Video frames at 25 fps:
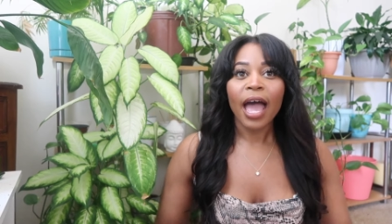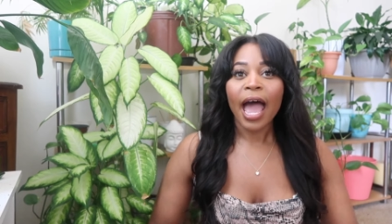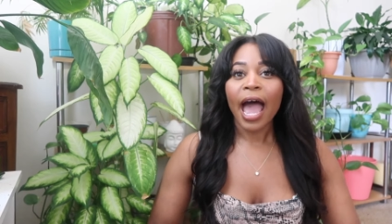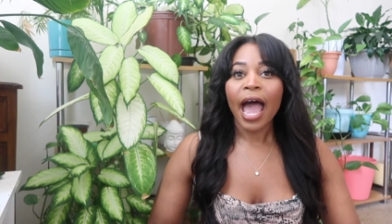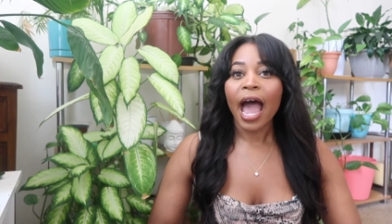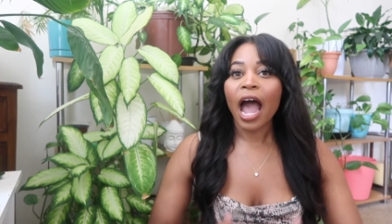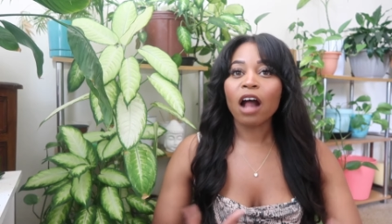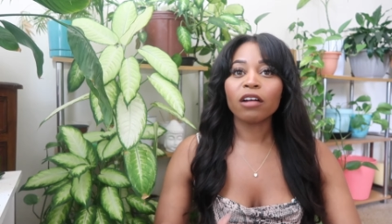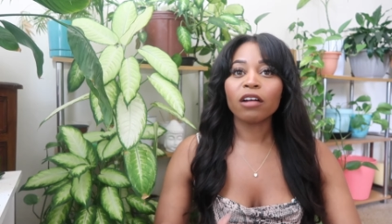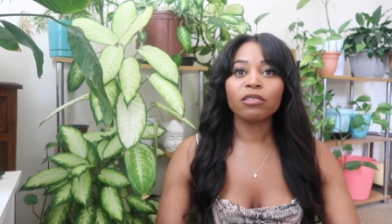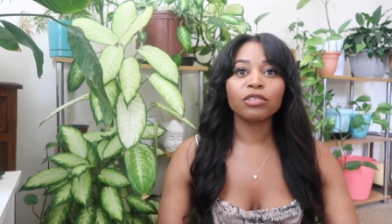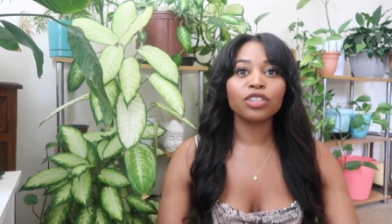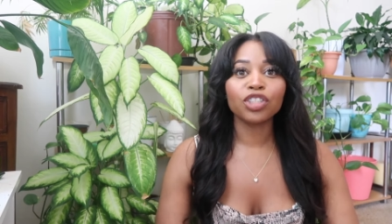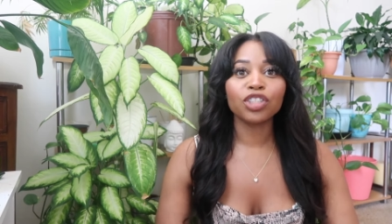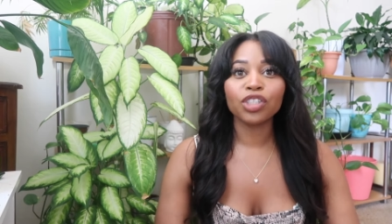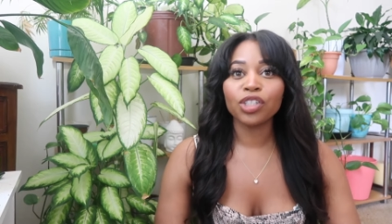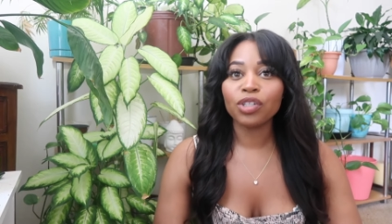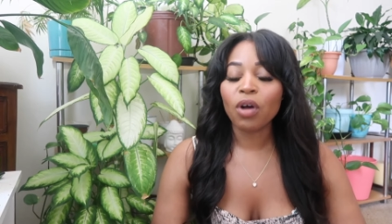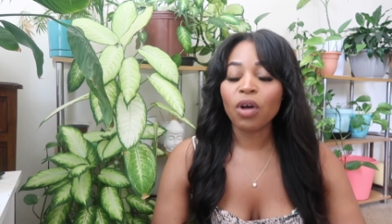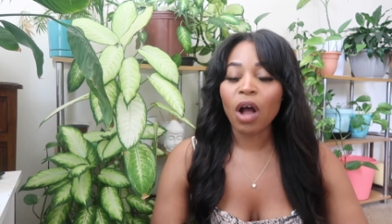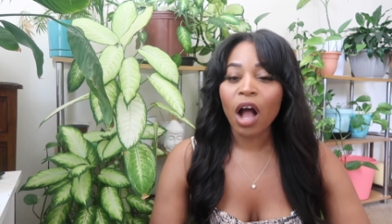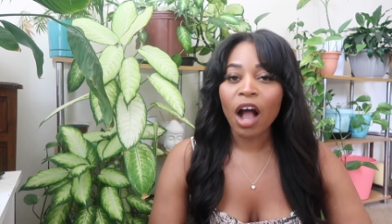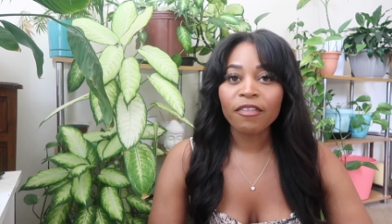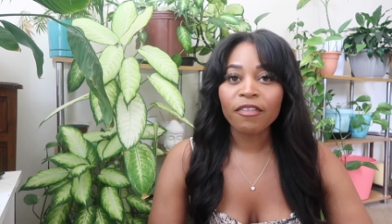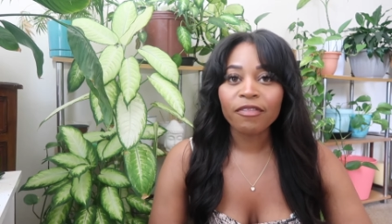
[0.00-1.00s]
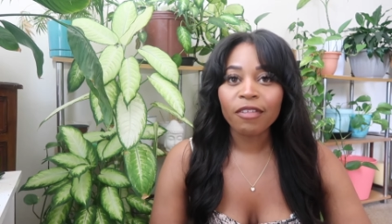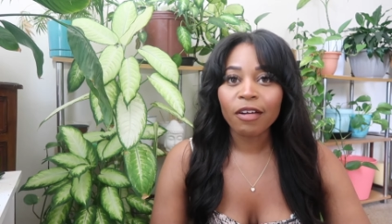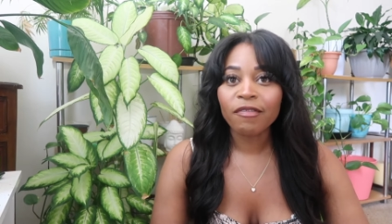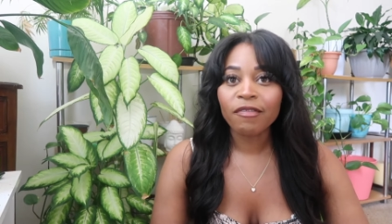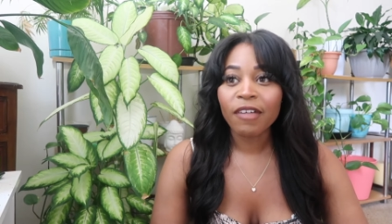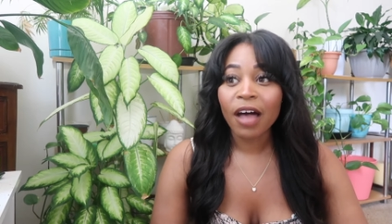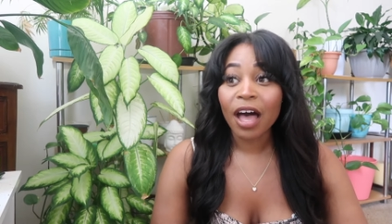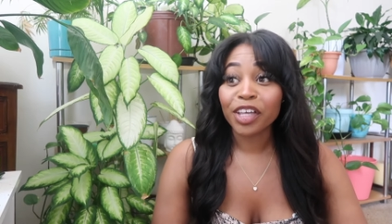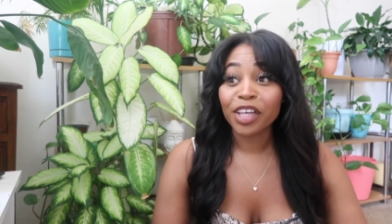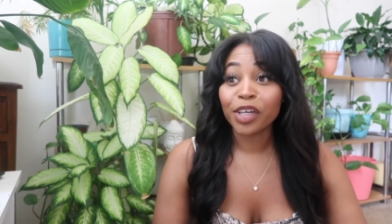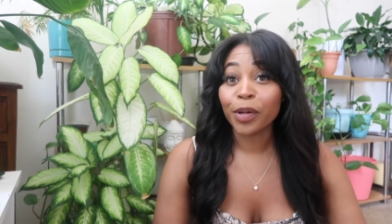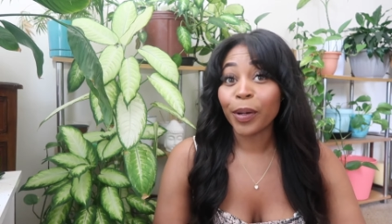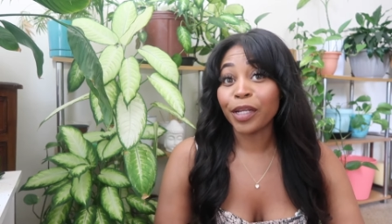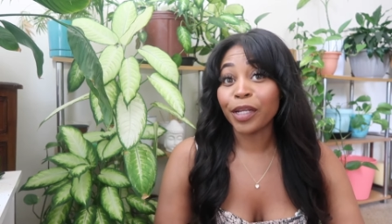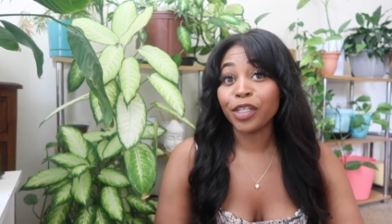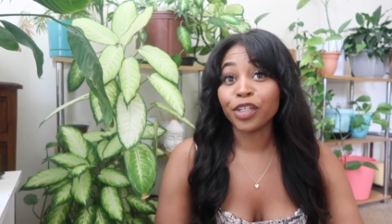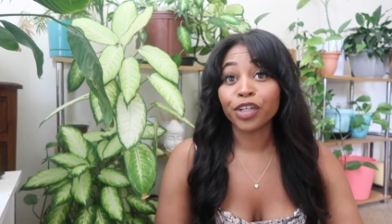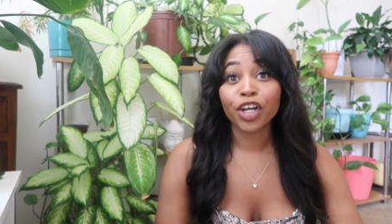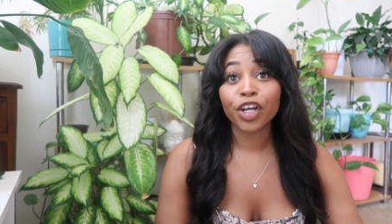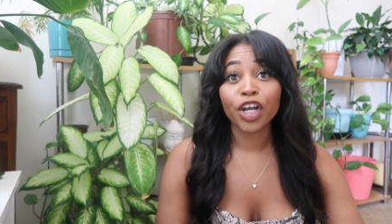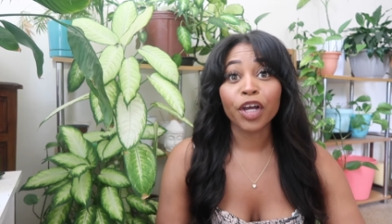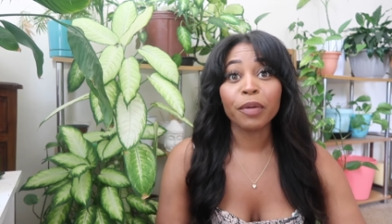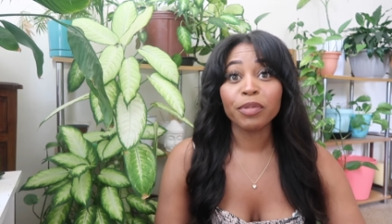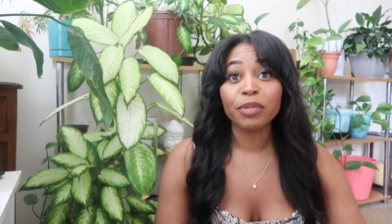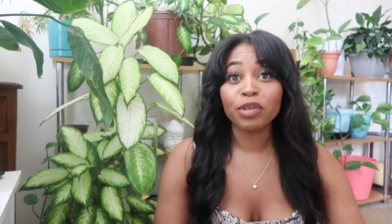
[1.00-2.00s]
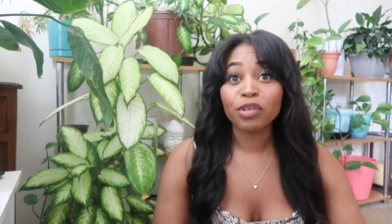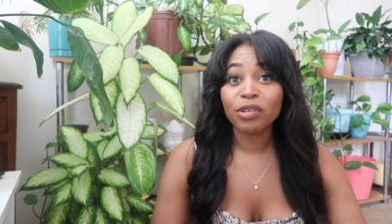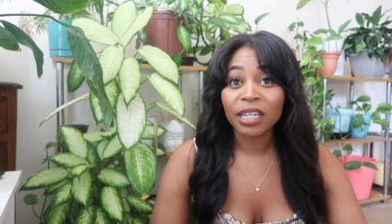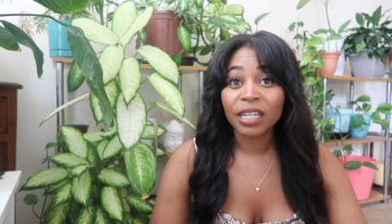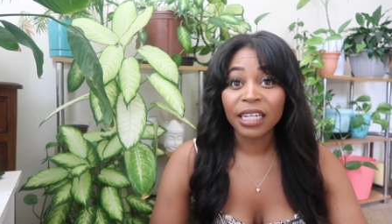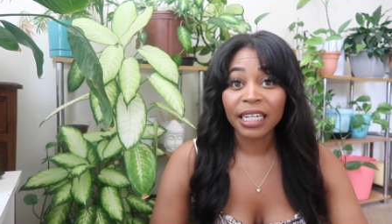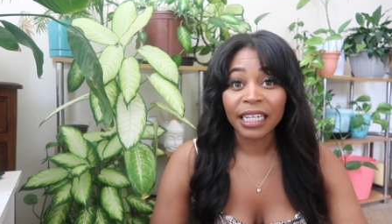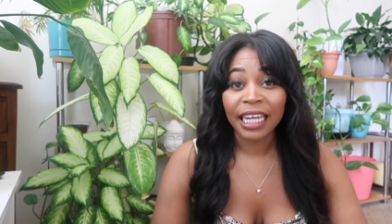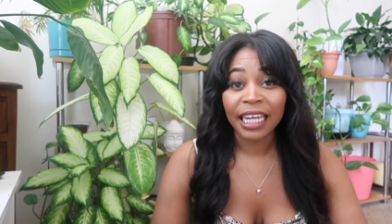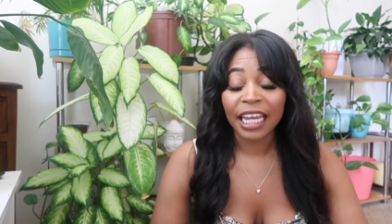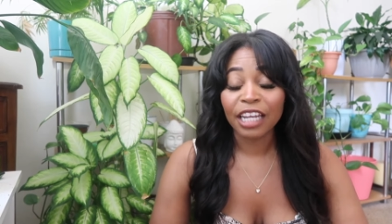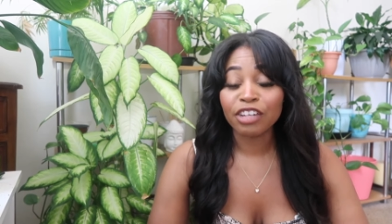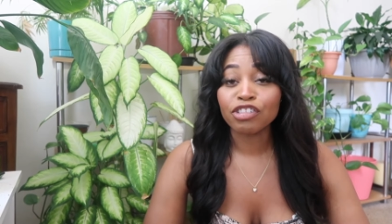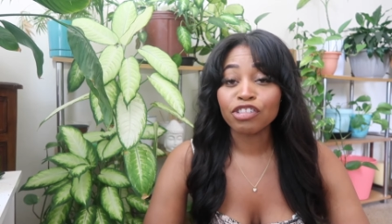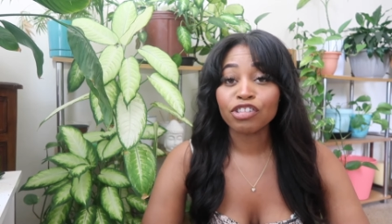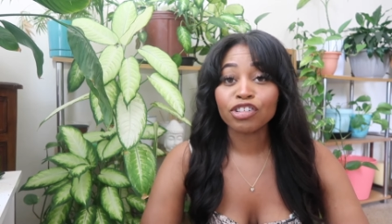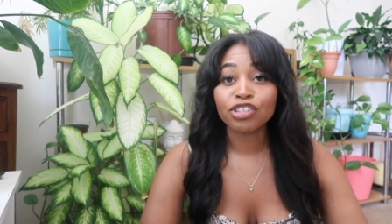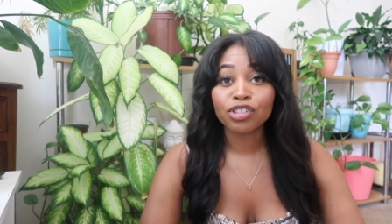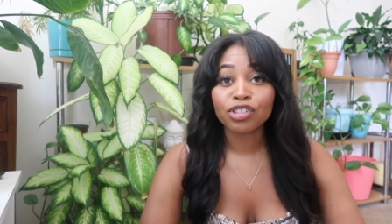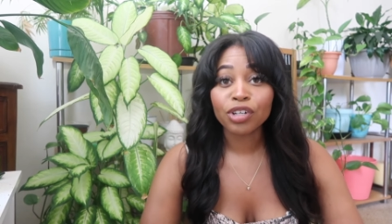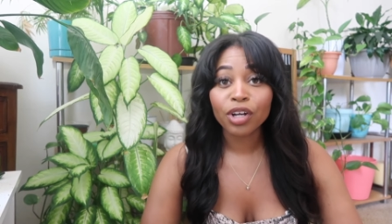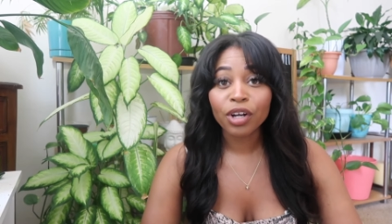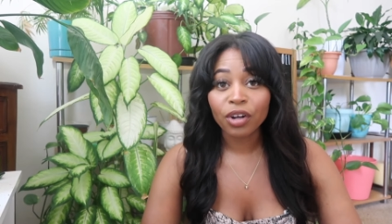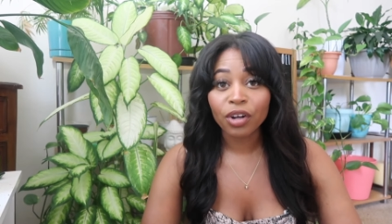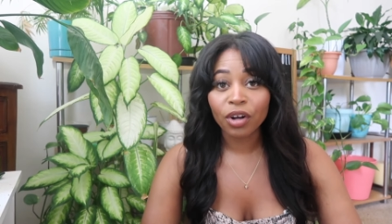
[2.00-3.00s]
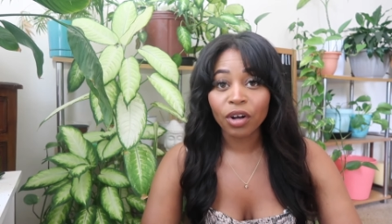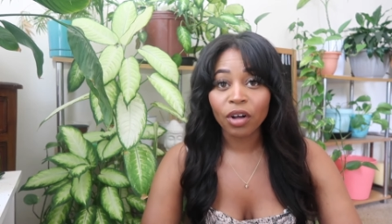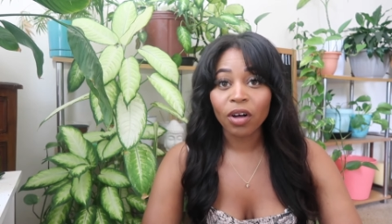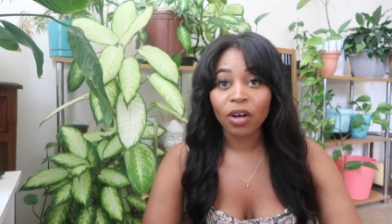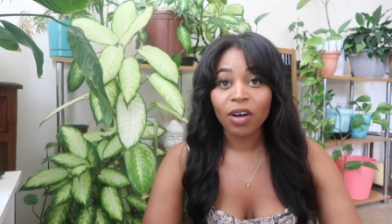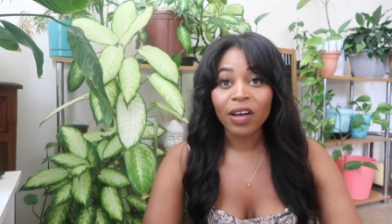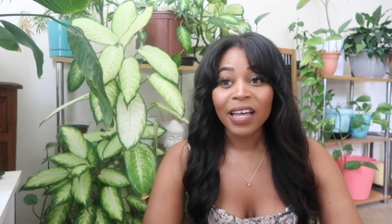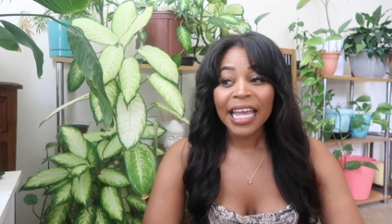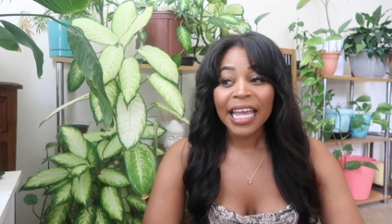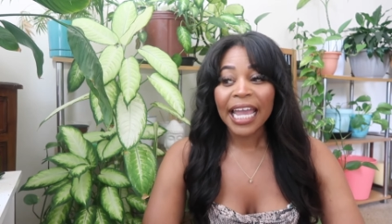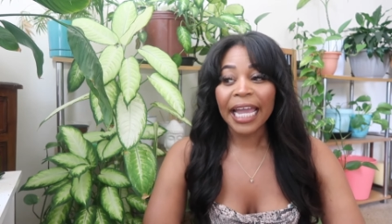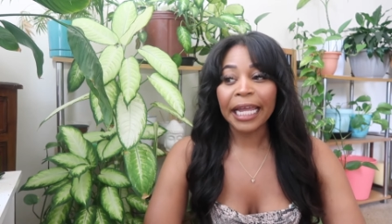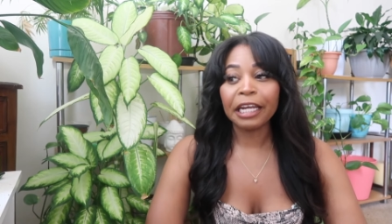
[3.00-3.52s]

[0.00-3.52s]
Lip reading: how do you offer value in your community, in your circle?